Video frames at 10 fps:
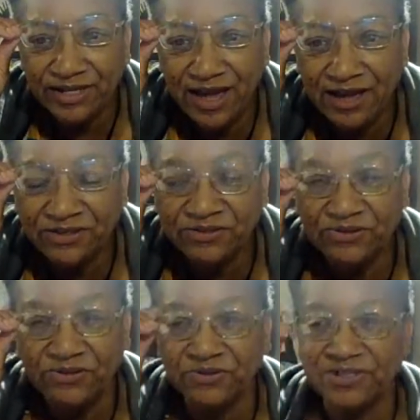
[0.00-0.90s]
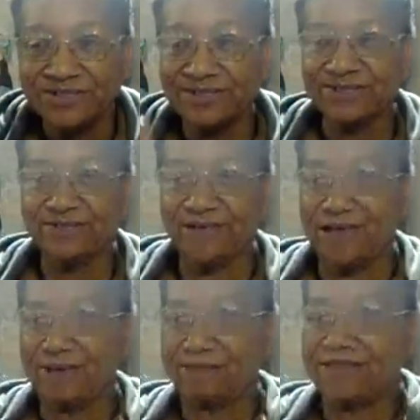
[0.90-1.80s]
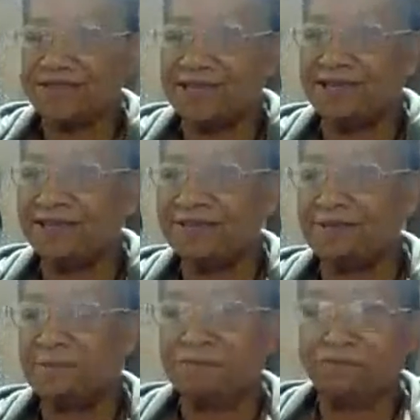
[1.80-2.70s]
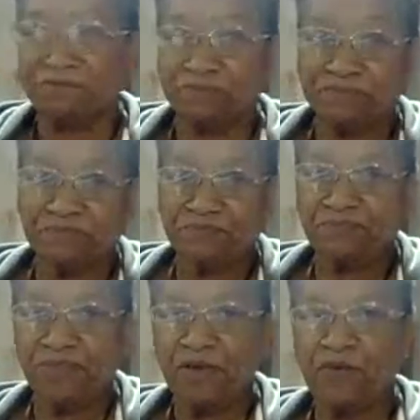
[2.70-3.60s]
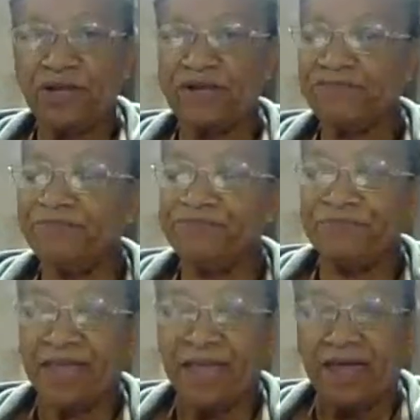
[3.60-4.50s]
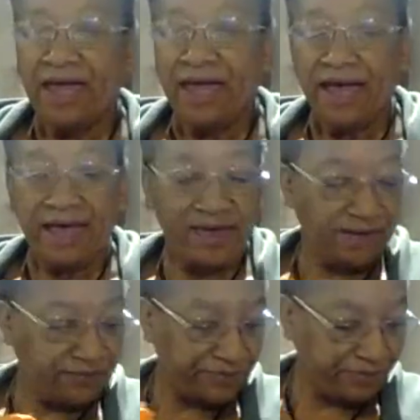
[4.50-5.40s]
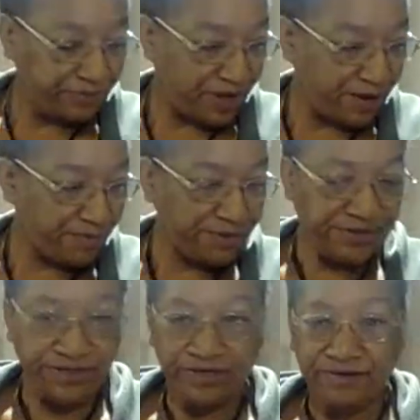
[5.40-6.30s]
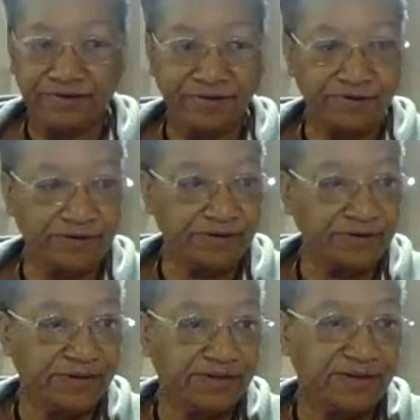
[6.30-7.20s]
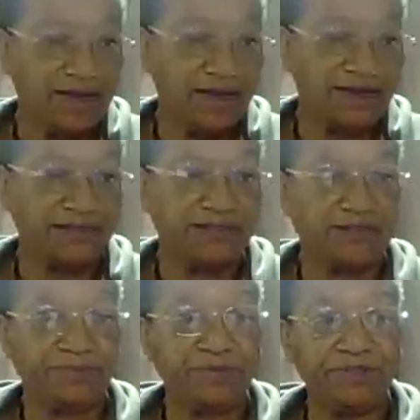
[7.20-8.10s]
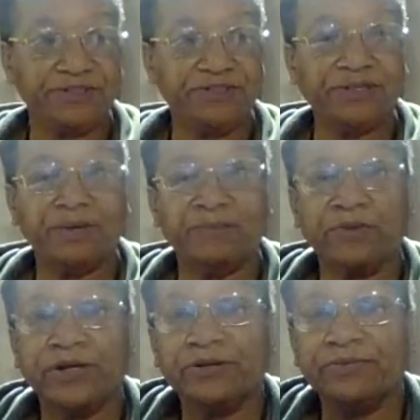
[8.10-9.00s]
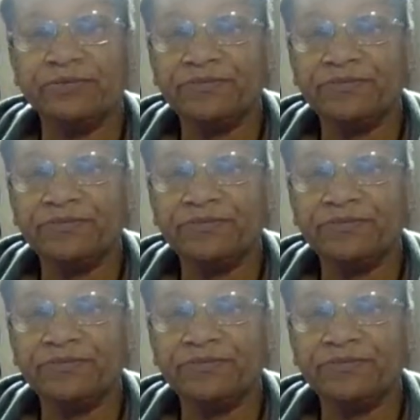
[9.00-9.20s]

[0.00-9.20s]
How you doing? She said, "Hi, Miss Ellen." Well, I have some fabrics here. I need to put somewhere.